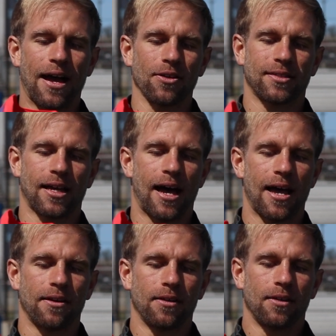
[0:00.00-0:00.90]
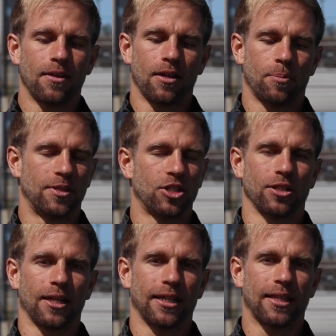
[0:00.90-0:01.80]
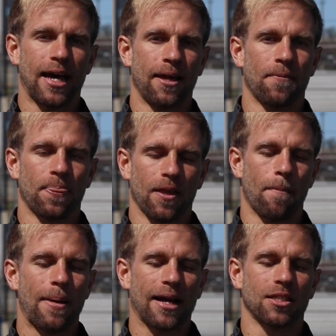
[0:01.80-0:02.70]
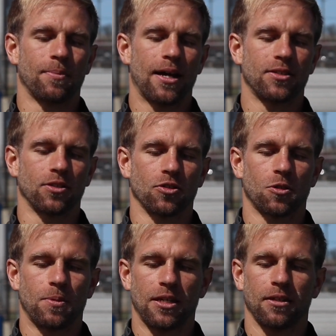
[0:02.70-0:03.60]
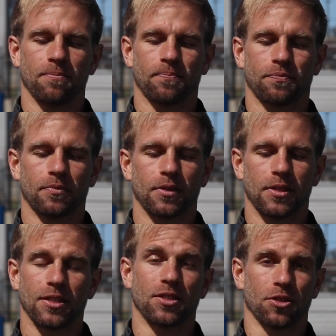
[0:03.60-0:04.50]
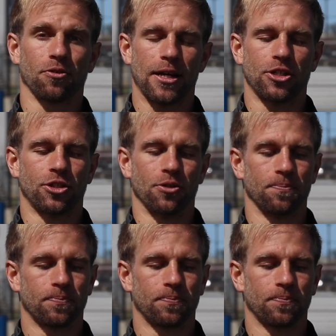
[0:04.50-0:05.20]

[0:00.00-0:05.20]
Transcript: outside, position like that, maximizing your speed, this is a great shoe.